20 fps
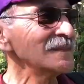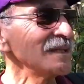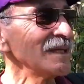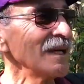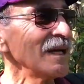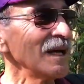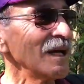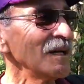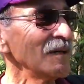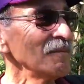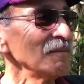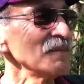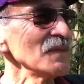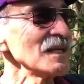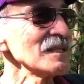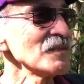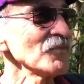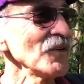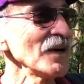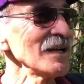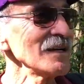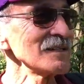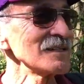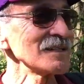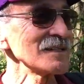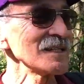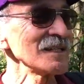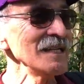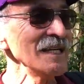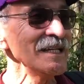As far as
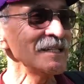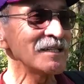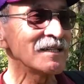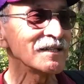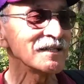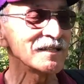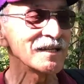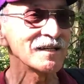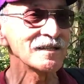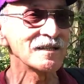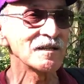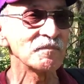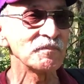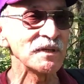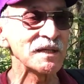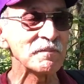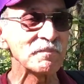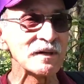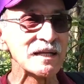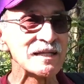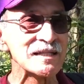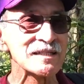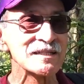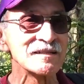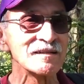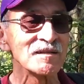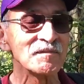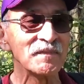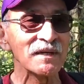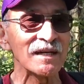teaching younger people, it's
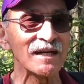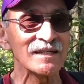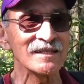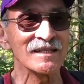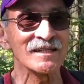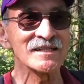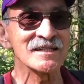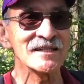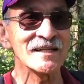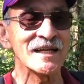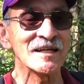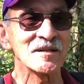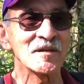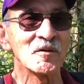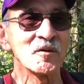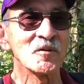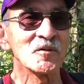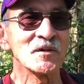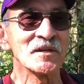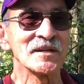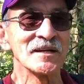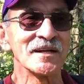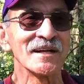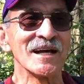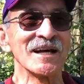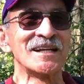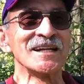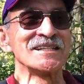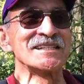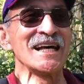good, because as you get older, you're
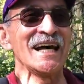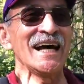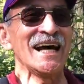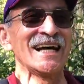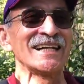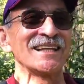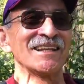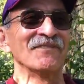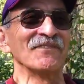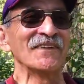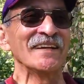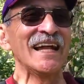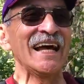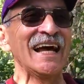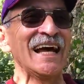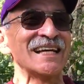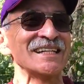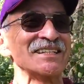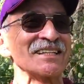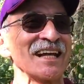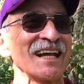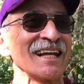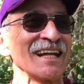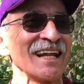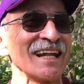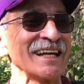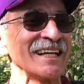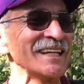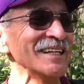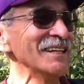not as active and agile
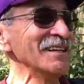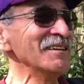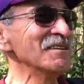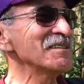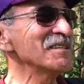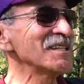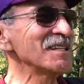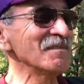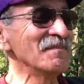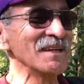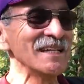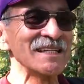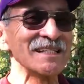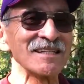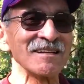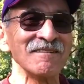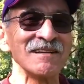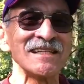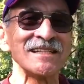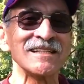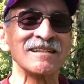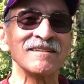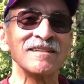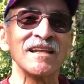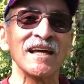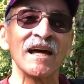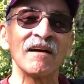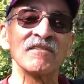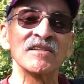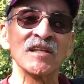like you used to be, so it's good
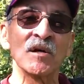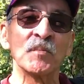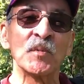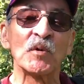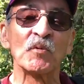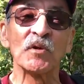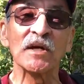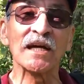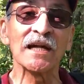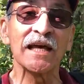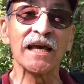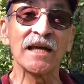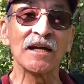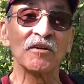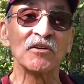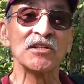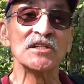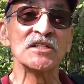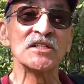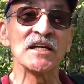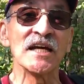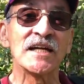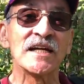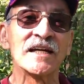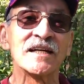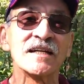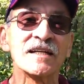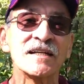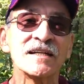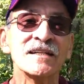to have someone really energetic.